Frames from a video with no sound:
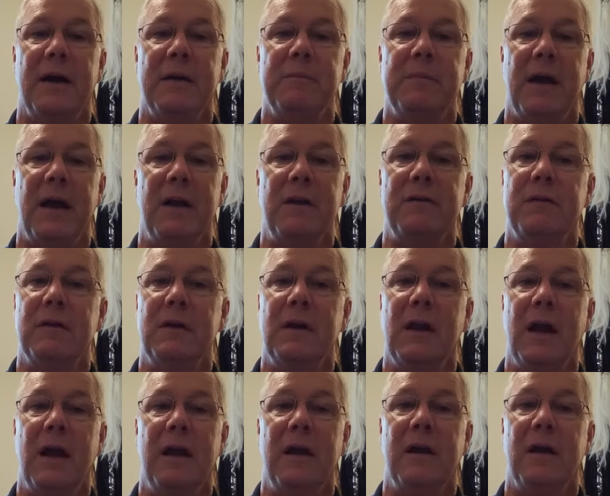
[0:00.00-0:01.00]

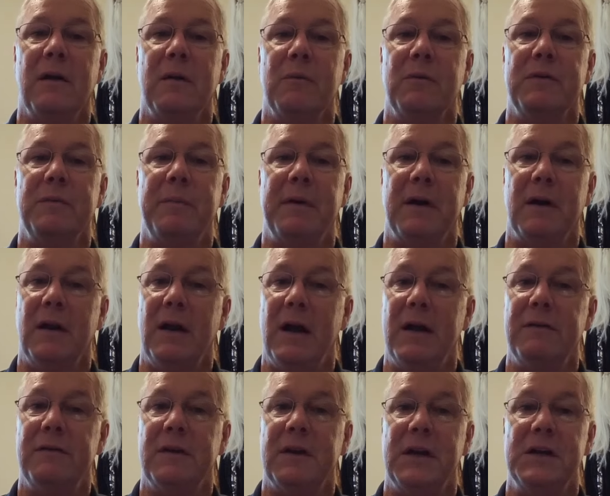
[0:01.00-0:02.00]
Edison was
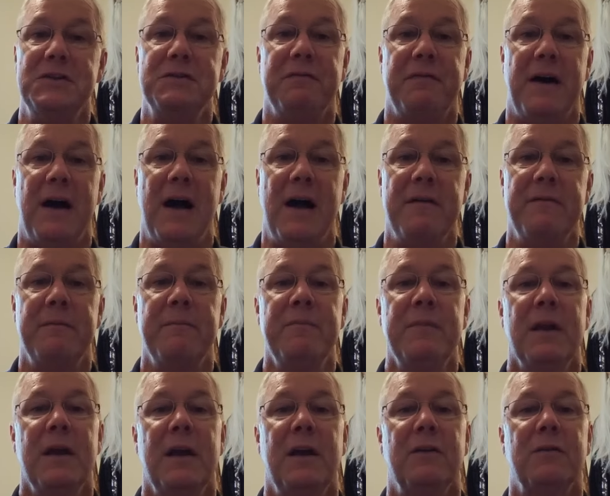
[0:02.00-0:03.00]
paralyzed at age 5.
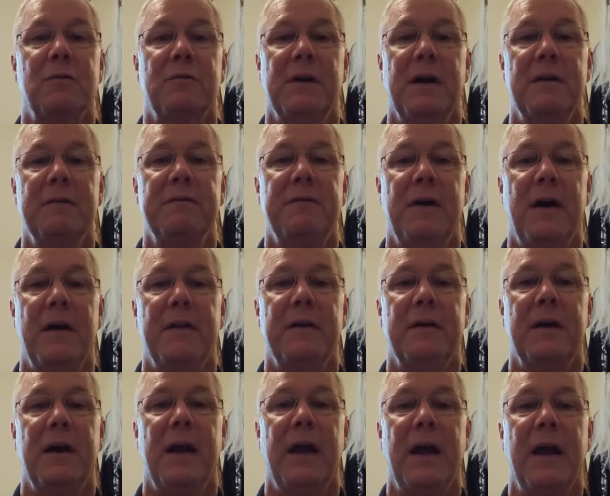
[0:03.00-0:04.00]
His
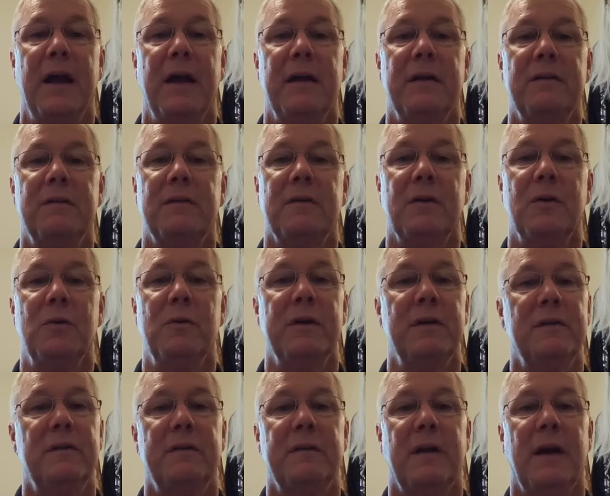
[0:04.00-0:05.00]
grandfather, who
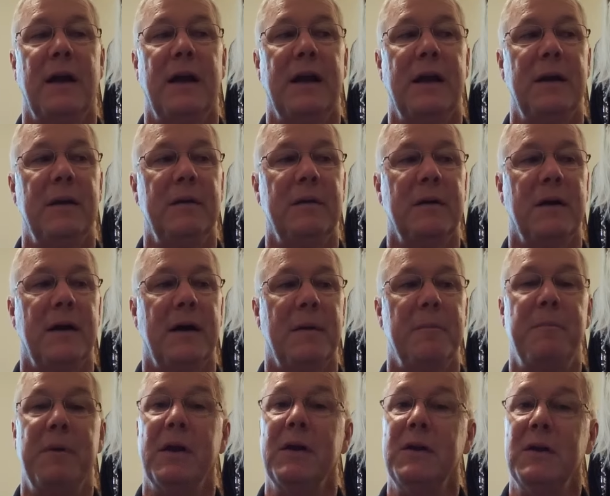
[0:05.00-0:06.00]
is a
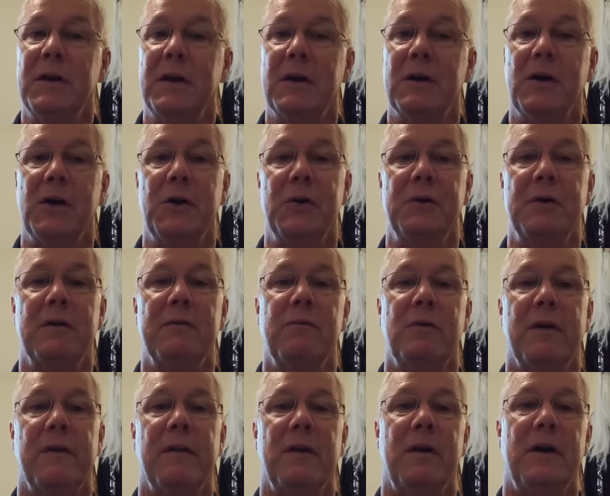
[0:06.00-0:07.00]
billionaire owner of
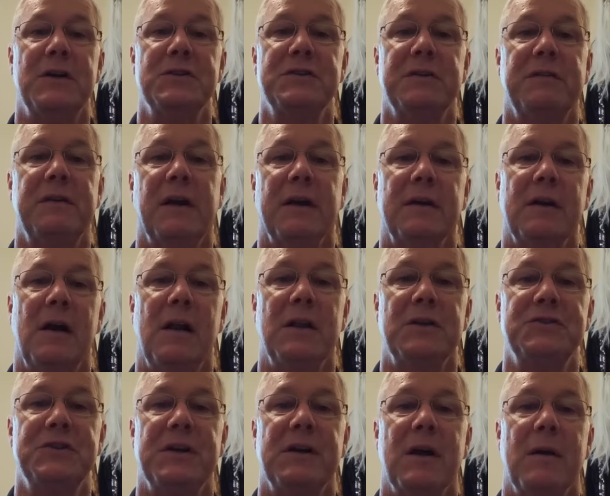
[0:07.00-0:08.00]
one of the largest
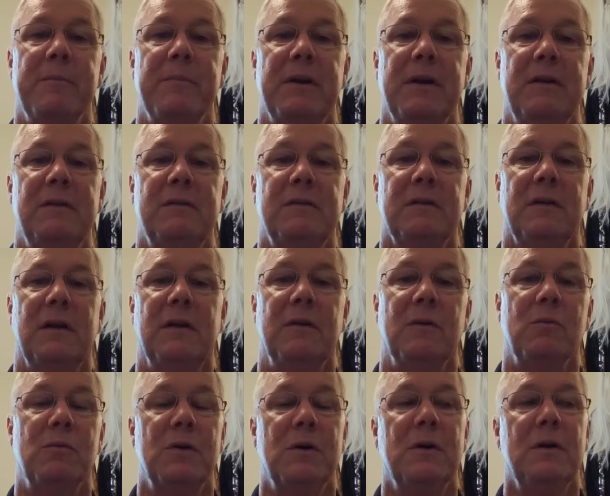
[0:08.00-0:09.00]
technology companies in the
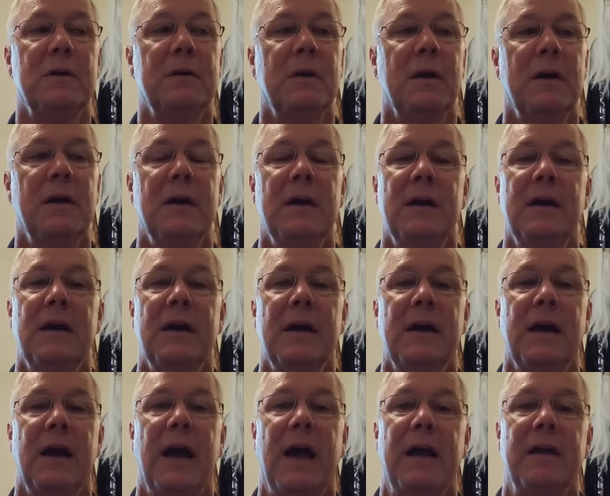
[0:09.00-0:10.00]
world,
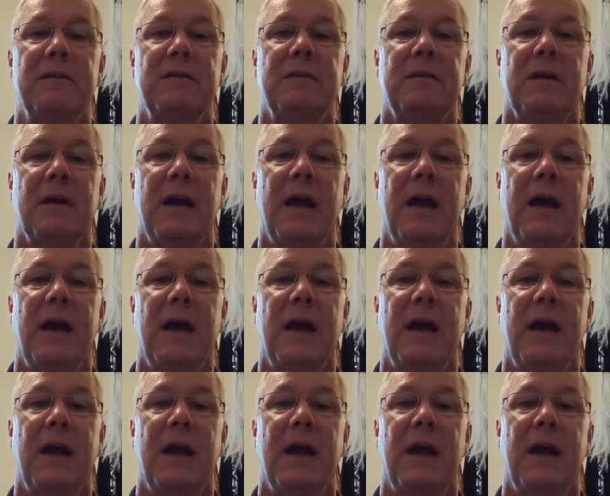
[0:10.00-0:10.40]
has